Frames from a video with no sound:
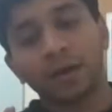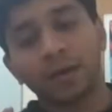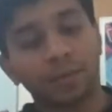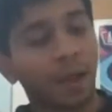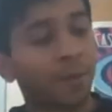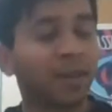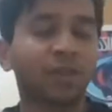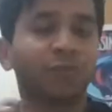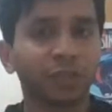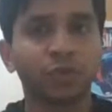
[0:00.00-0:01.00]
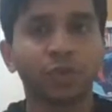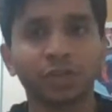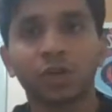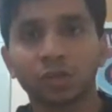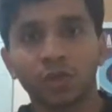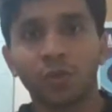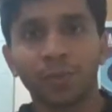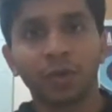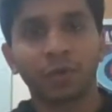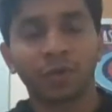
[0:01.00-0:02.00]
uh, I mean, in the first two years also, you will
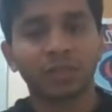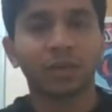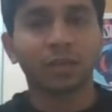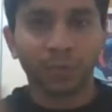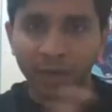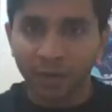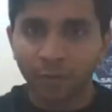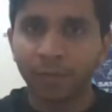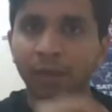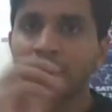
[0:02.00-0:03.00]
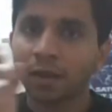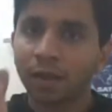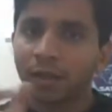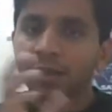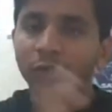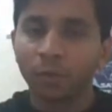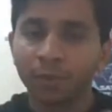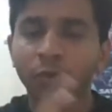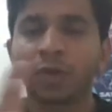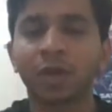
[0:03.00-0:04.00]
be doing research, but it will be, you will
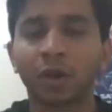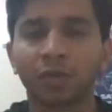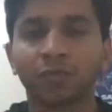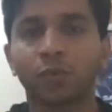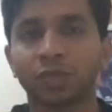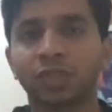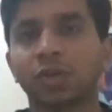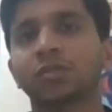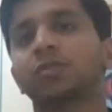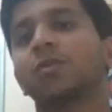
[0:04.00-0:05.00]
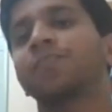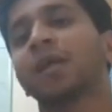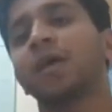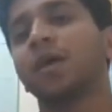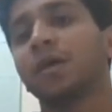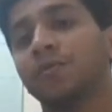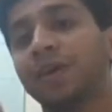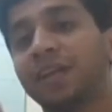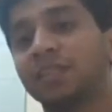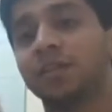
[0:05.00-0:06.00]
be doing a lot of courses also. Whereas